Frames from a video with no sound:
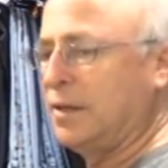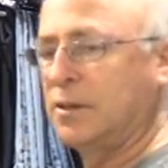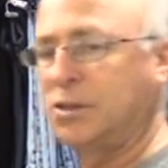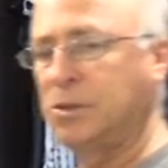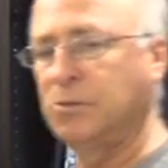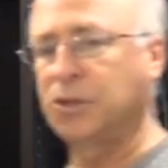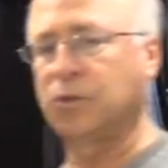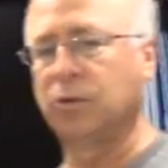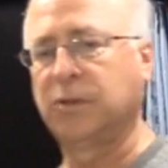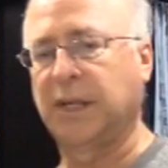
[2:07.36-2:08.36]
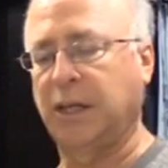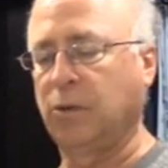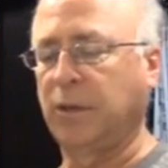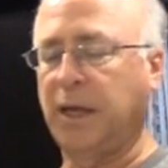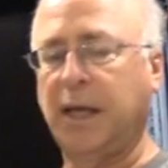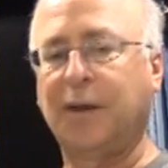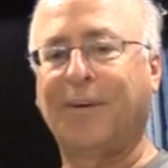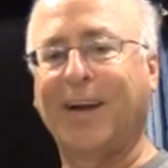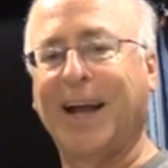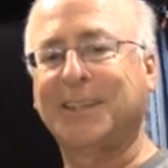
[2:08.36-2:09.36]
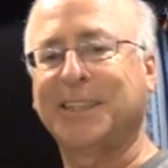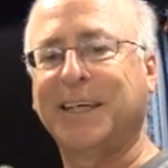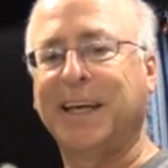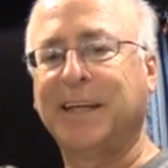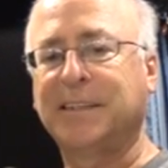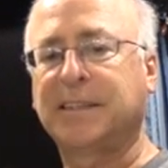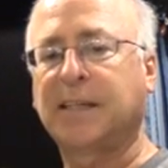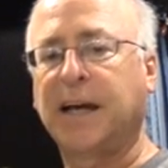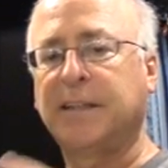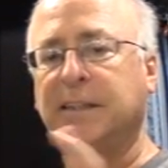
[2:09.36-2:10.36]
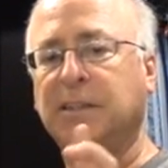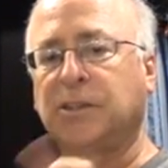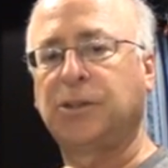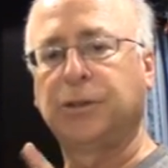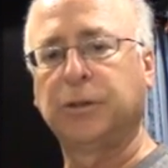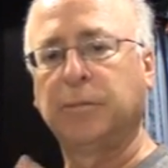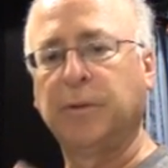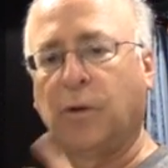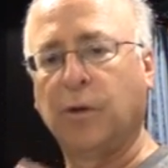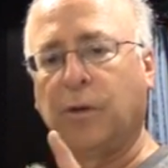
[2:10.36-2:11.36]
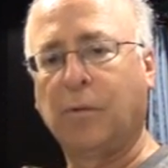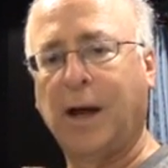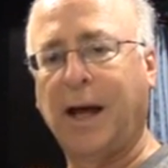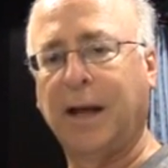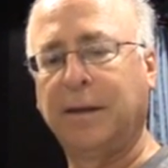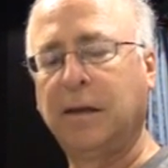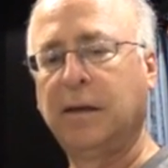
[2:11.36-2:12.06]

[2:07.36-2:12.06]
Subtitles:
the two screws that you need are actually inside this tube, or the rod.